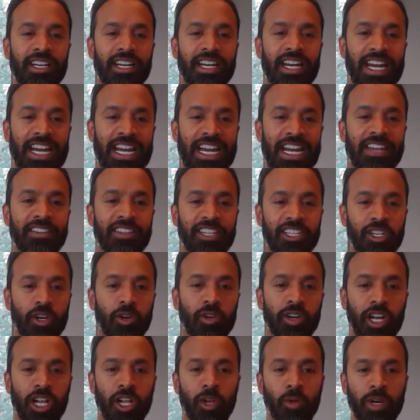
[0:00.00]
and they don't
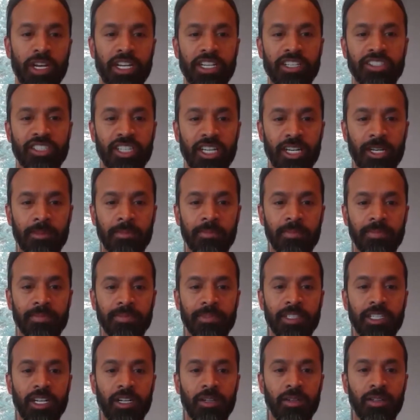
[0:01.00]
always,
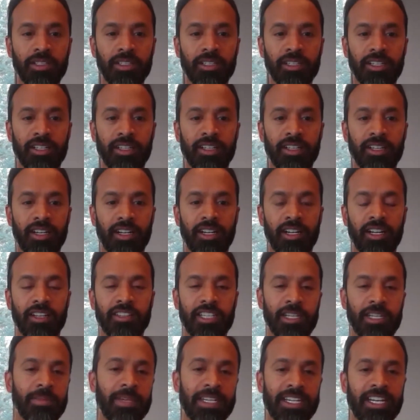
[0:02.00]

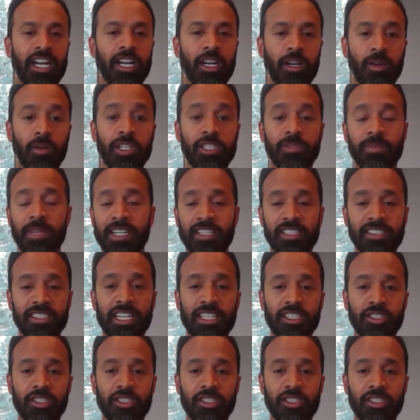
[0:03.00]
they may not always make sense.